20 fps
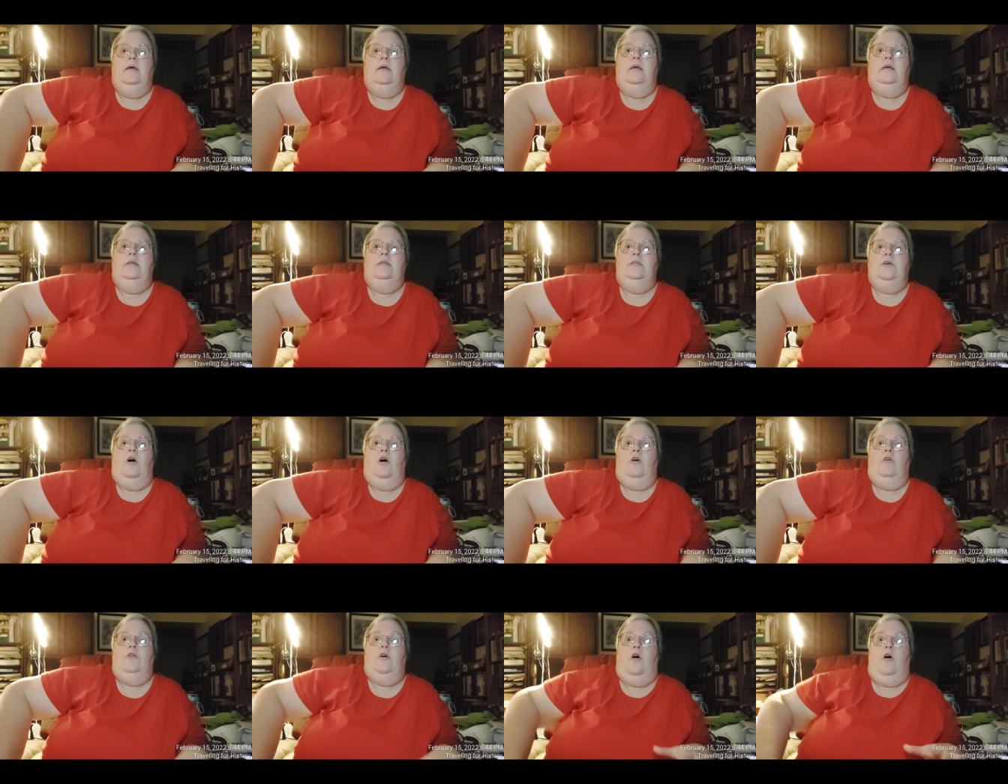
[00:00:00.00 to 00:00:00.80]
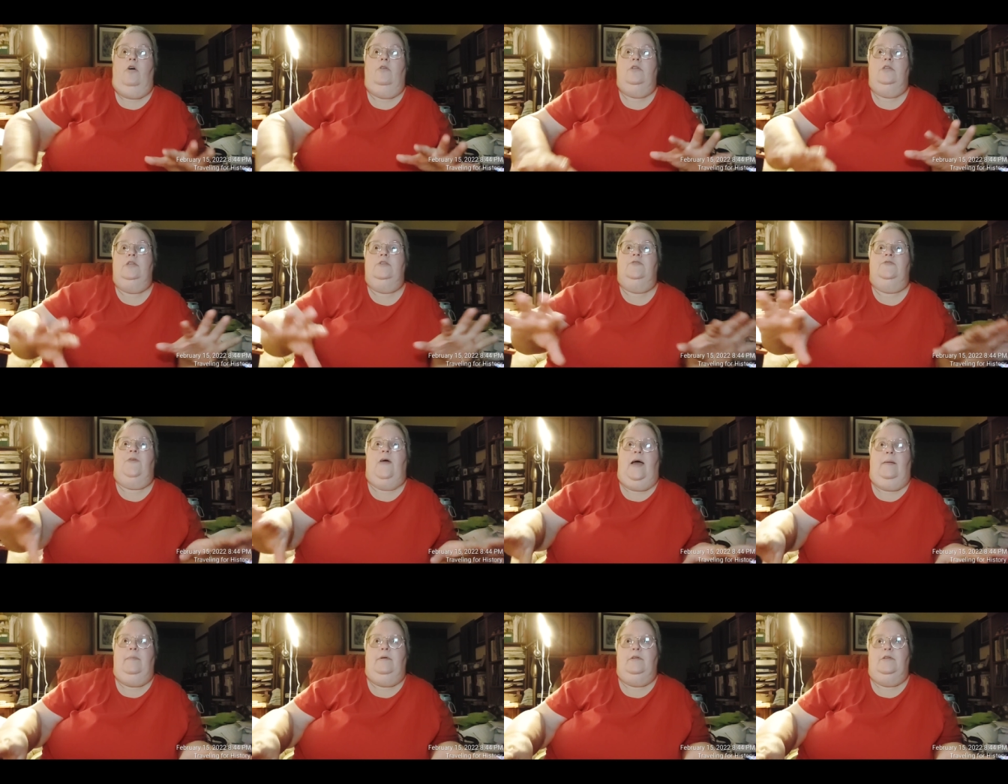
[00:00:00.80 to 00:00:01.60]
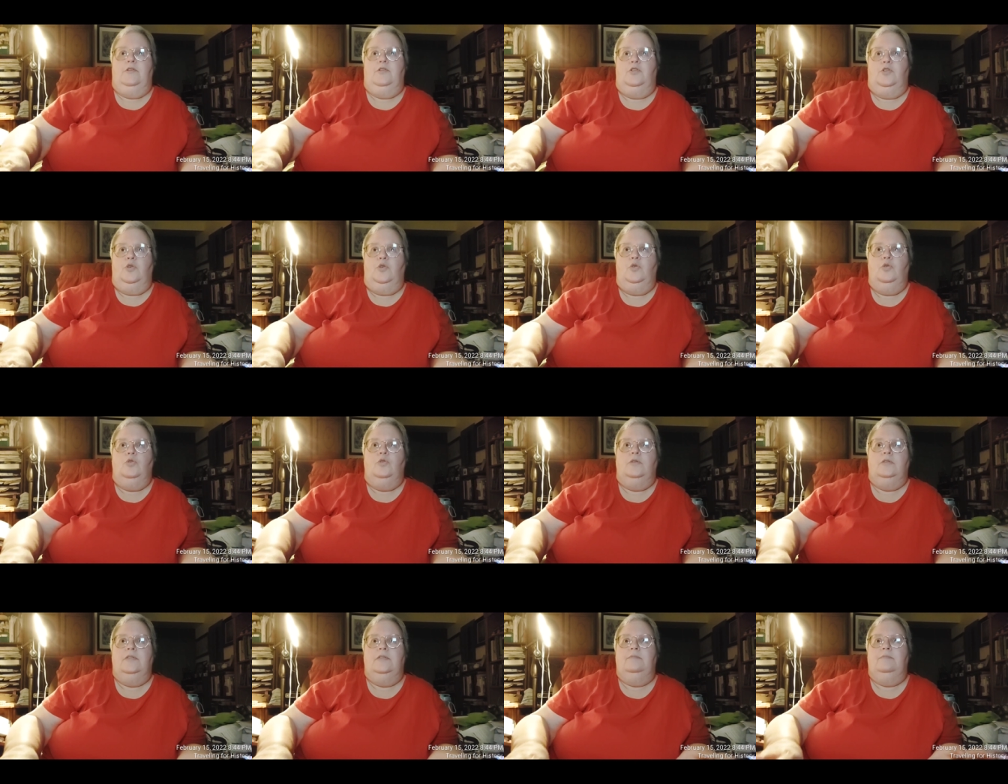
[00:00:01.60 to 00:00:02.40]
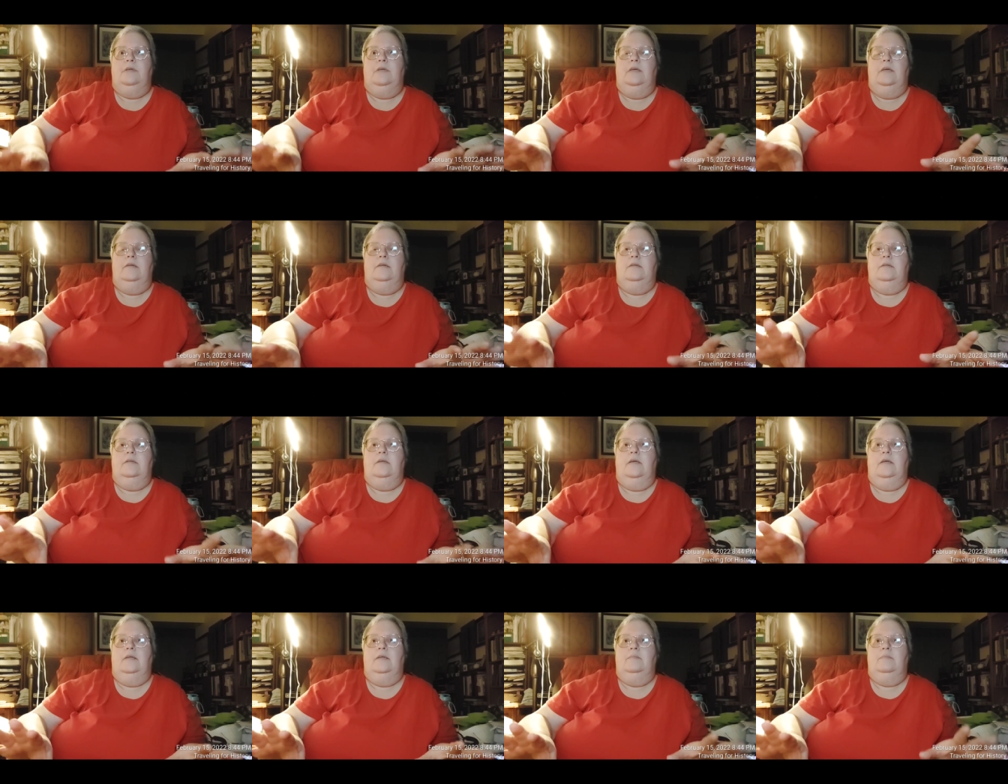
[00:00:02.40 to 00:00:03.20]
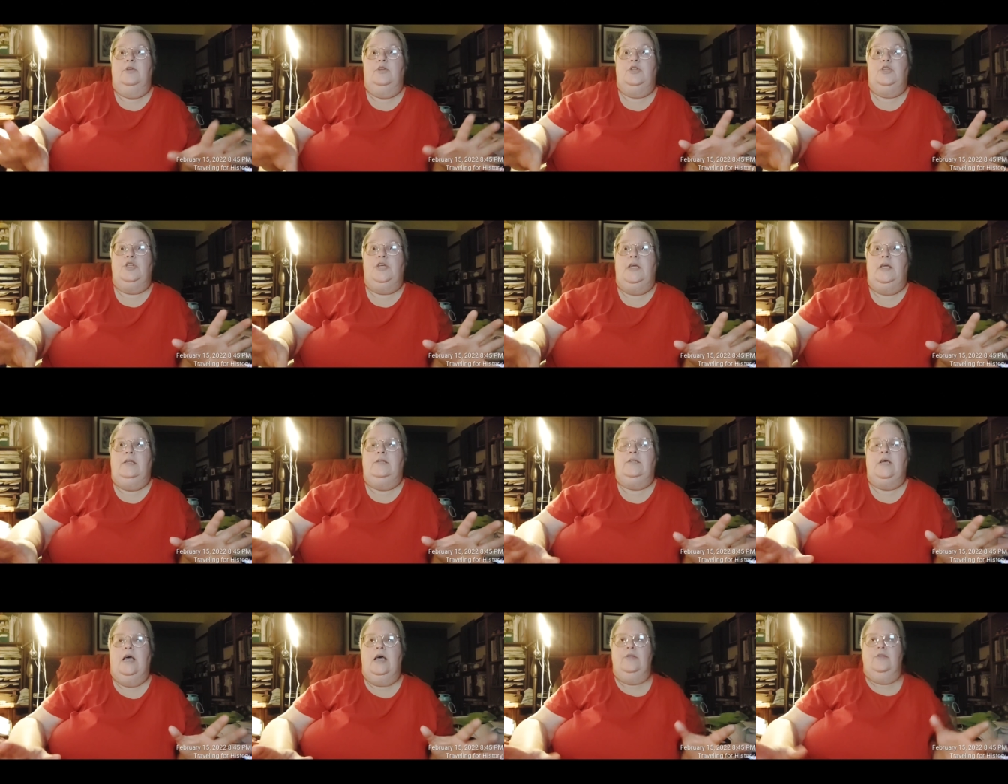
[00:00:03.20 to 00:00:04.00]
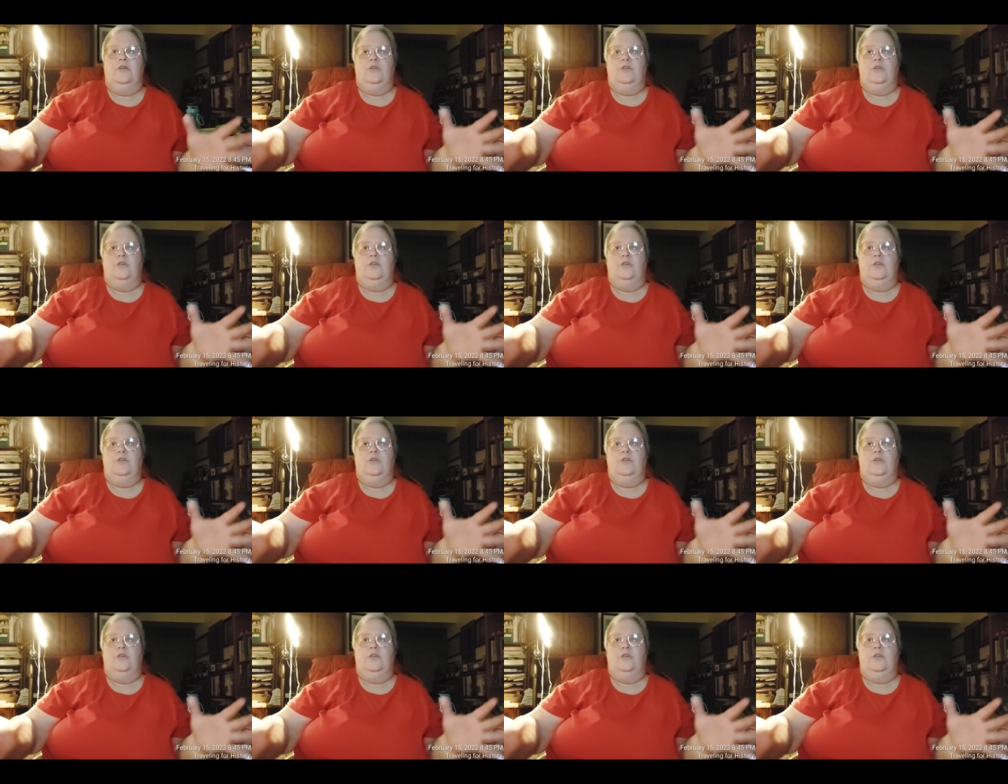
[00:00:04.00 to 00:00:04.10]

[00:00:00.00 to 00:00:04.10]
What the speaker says: is all these fabulous tools and machines.